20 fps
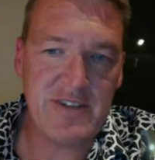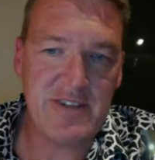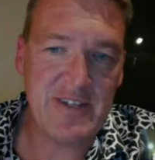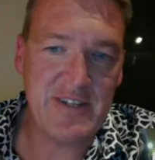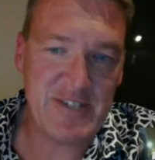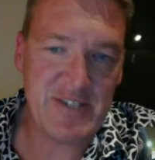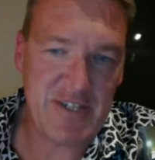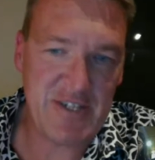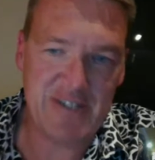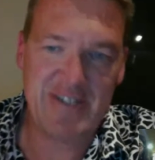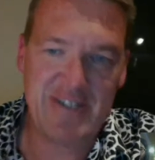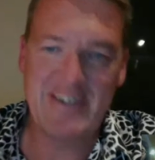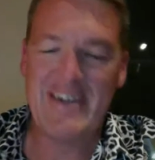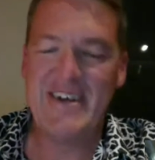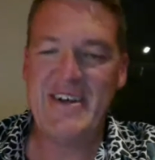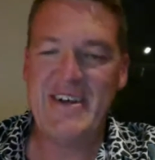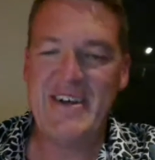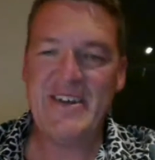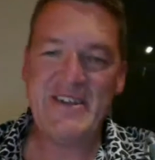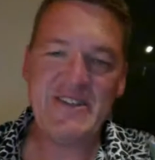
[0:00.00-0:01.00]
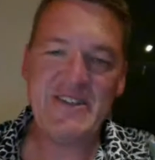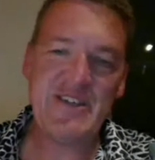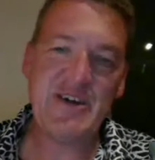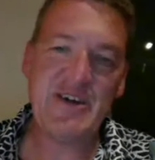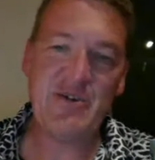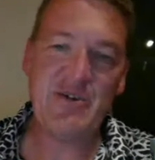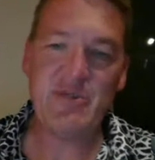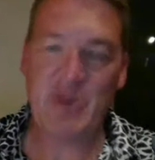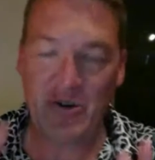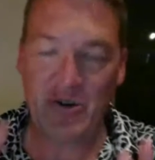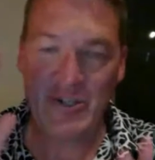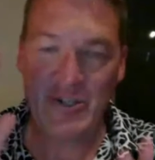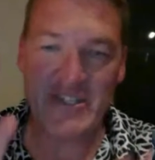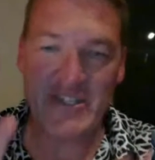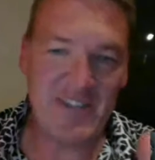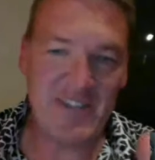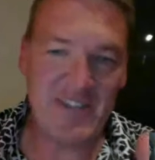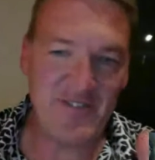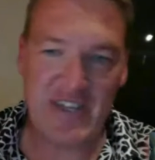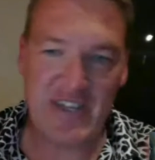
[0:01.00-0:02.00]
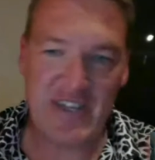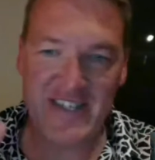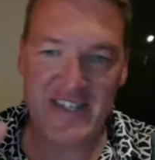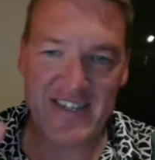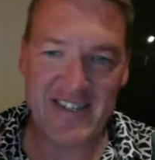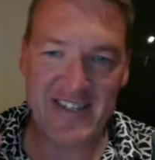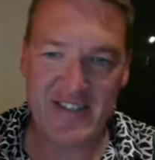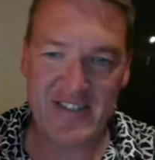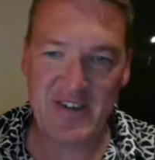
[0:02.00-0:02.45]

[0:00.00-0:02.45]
just the old cognitive dissonance.